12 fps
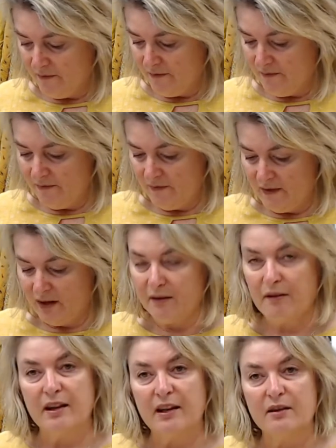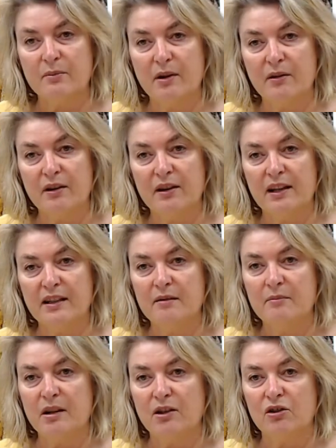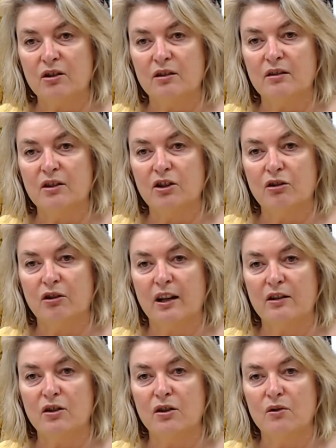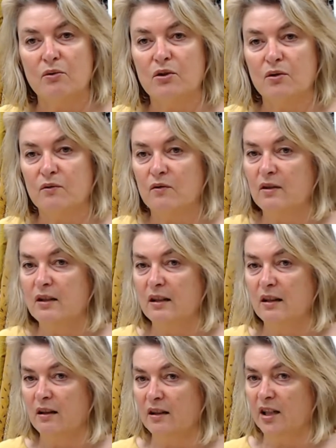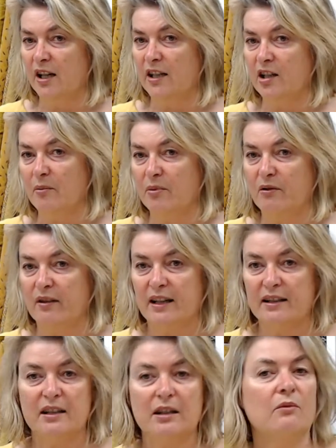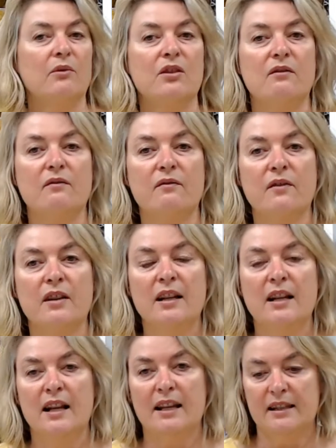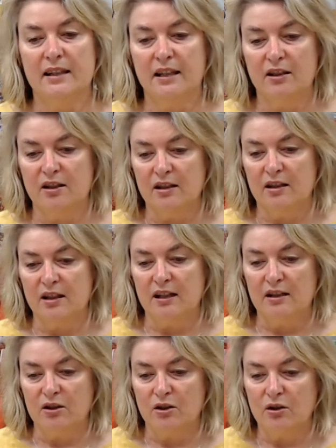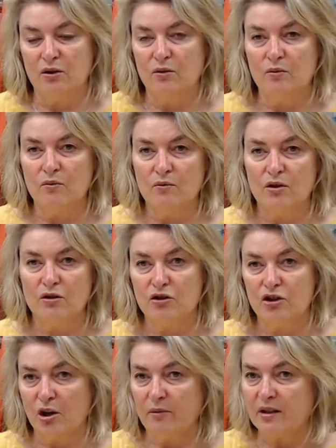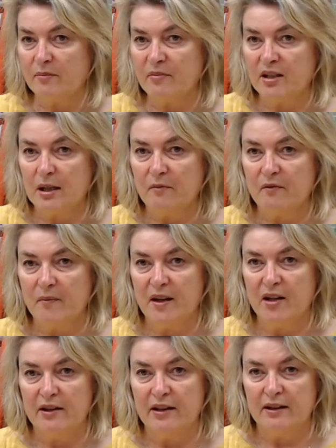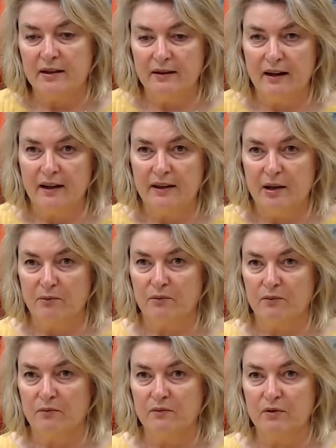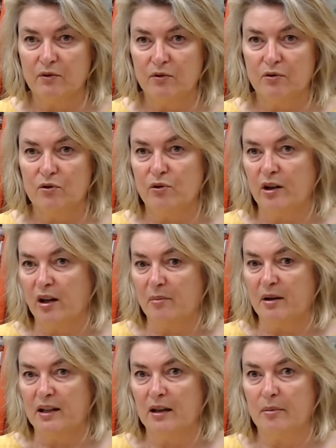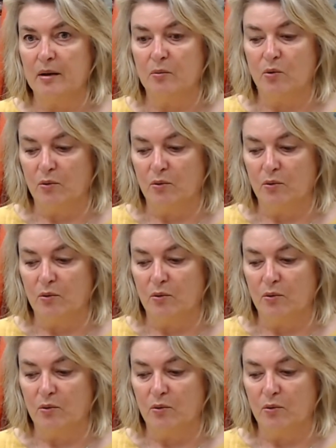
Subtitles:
The other thing as well that they didn't mention that you can do to tighten up your elastic once you've stitched it is to just show it some steam from the iron, and that will shrink up a little bit more.